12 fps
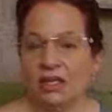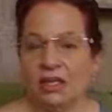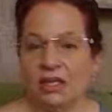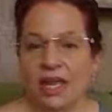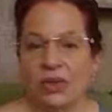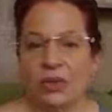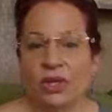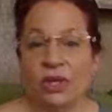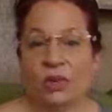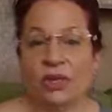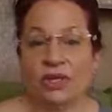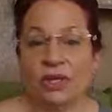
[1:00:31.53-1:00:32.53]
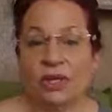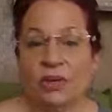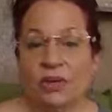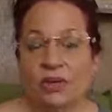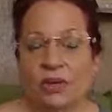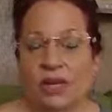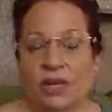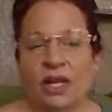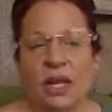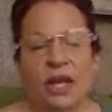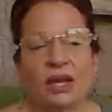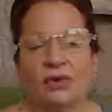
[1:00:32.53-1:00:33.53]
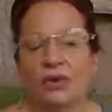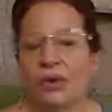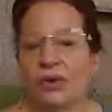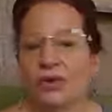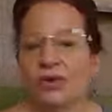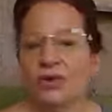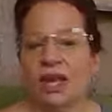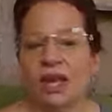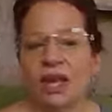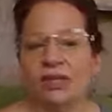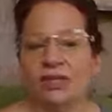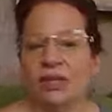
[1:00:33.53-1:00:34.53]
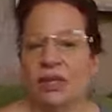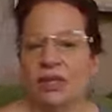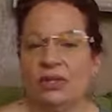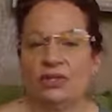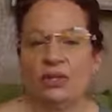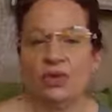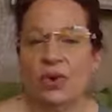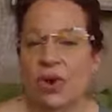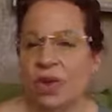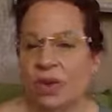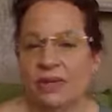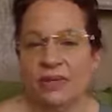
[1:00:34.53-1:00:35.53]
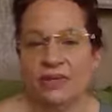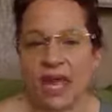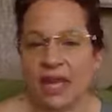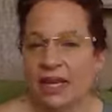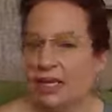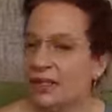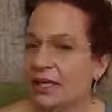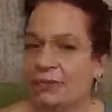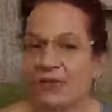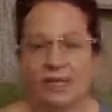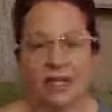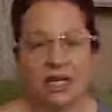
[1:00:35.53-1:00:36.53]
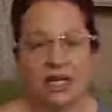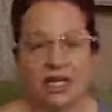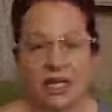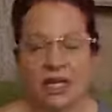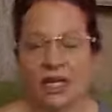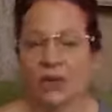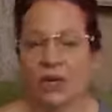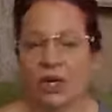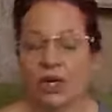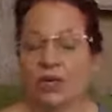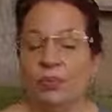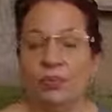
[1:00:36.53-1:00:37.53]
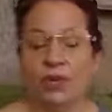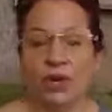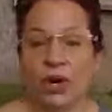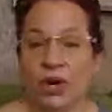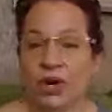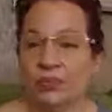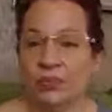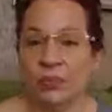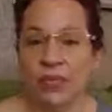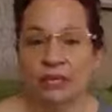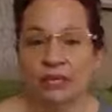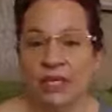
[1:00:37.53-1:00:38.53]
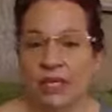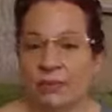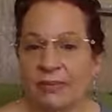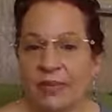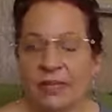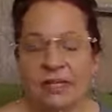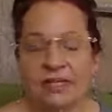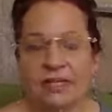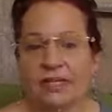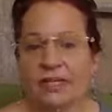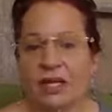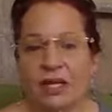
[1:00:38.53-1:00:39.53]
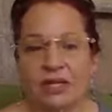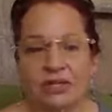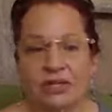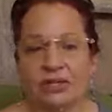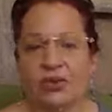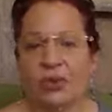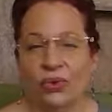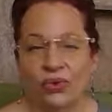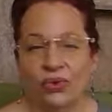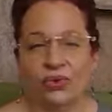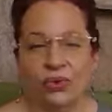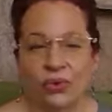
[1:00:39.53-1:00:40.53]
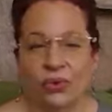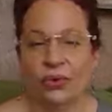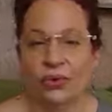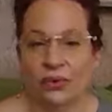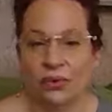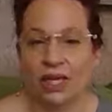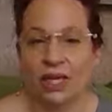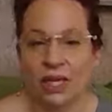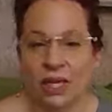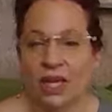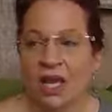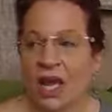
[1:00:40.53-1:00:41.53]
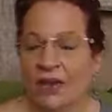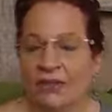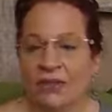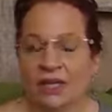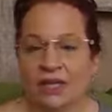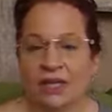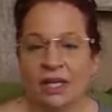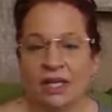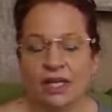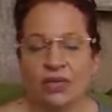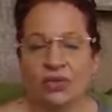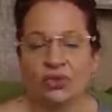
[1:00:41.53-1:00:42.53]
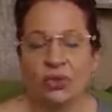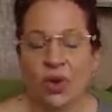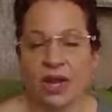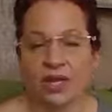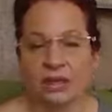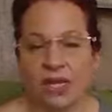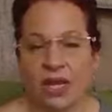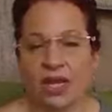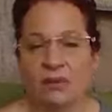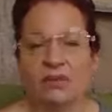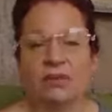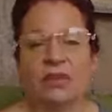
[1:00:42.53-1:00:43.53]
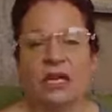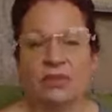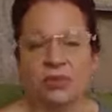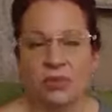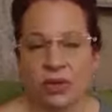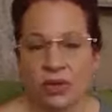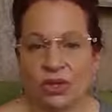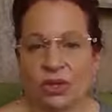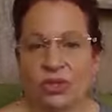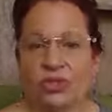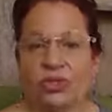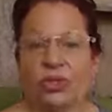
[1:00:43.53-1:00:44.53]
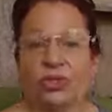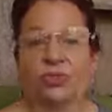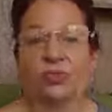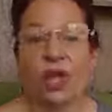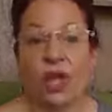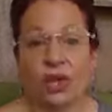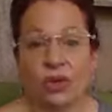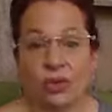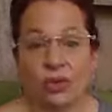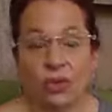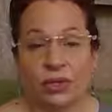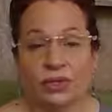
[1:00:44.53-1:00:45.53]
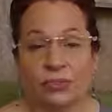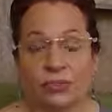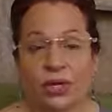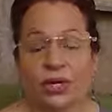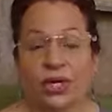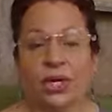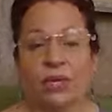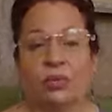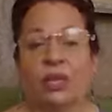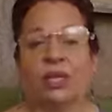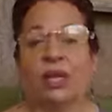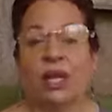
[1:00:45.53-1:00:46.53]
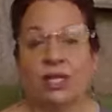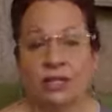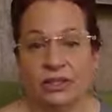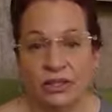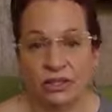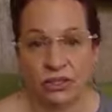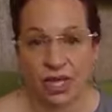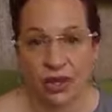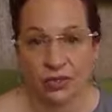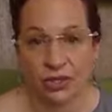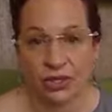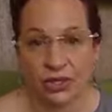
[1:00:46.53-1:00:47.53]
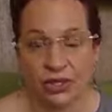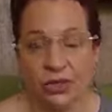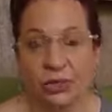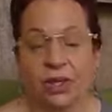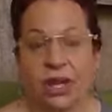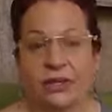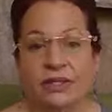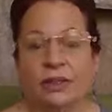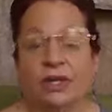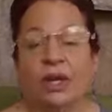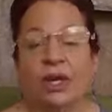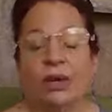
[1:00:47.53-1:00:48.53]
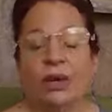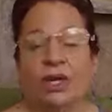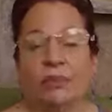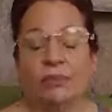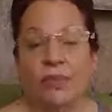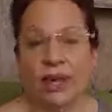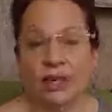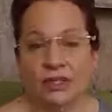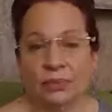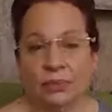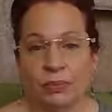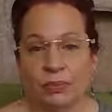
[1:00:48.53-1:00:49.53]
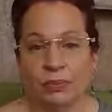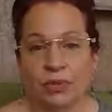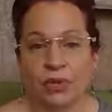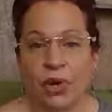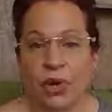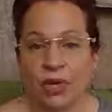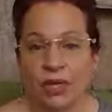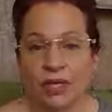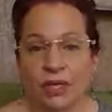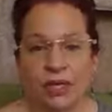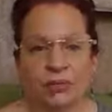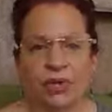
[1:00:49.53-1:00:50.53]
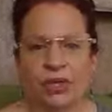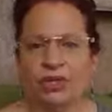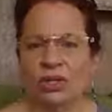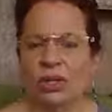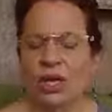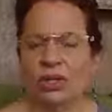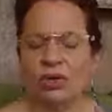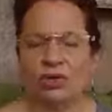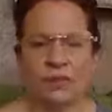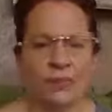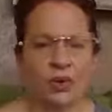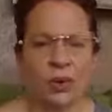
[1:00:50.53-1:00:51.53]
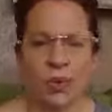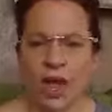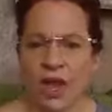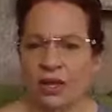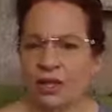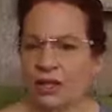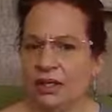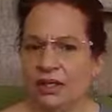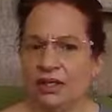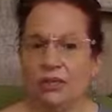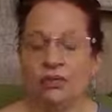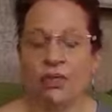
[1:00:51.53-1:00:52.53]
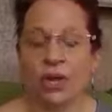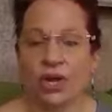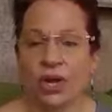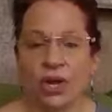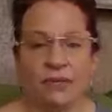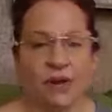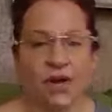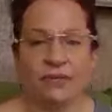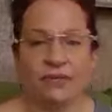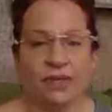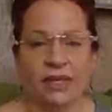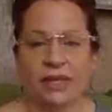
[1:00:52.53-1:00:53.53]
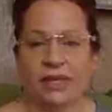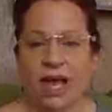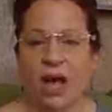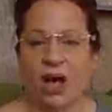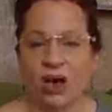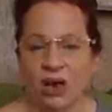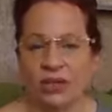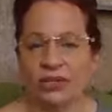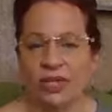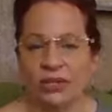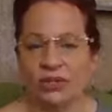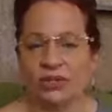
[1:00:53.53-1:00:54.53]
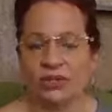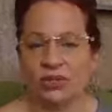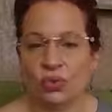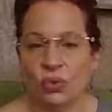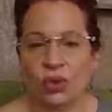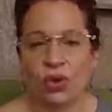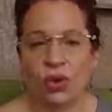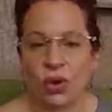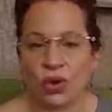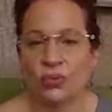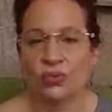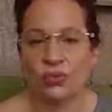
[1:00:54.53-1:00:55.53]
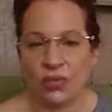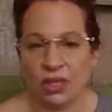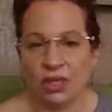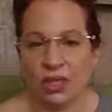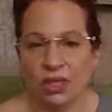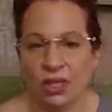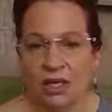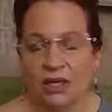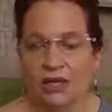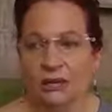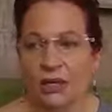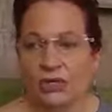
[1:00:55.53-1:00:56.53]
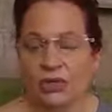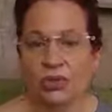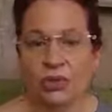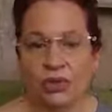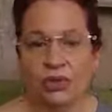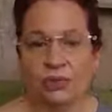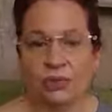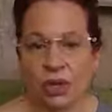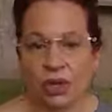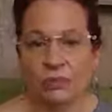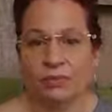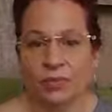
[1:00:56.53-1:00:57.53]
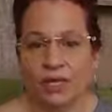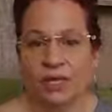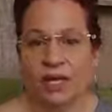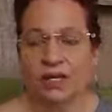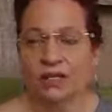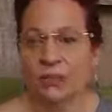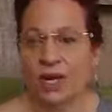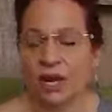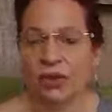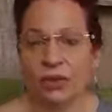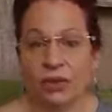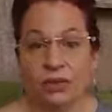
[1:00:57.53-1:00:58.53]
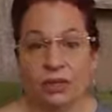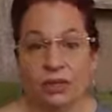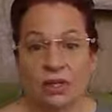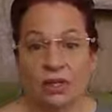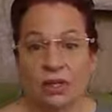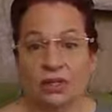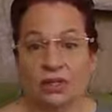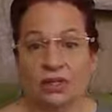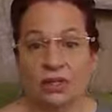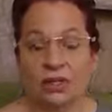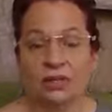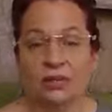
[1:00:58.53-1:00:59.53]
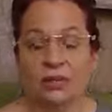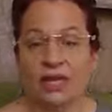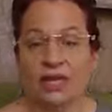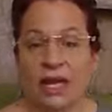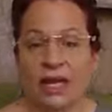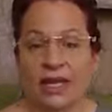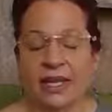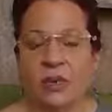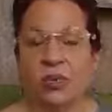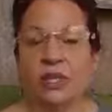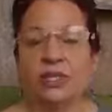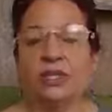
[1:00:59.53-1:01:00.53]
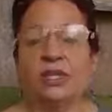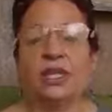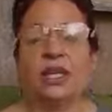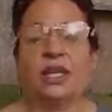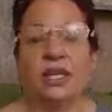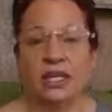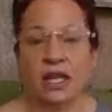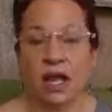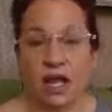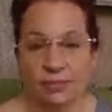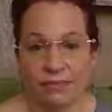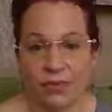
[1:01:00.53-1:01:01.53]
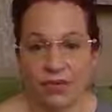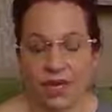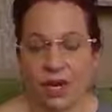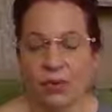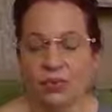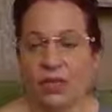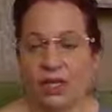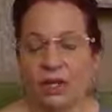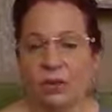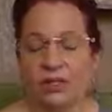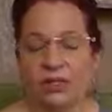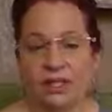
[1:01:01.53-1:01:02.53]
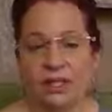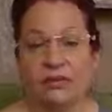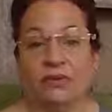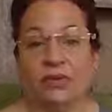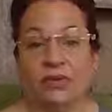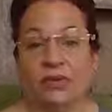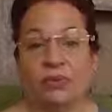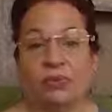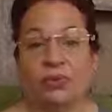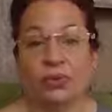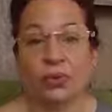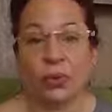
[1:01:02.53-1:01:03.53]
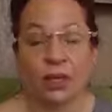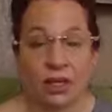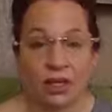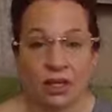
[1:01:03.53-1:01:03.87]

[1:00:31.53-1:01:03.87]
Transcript: they really went he like i don't know it's just like i feel like there's a crawl up and daddy type of thing where you put your arms around him and he just hugs and holds you for a little bit i feel like that in your quiet time that's what you should invite holy spirit he would like to do that with you he'd like to um, bind up the brokenhearted i mean i know it's been a while and you've gone on but i feel like that heart that sore heart feeling especially with your mom that's what i heard is something that he wants to heal up. I think he wants to give you some joy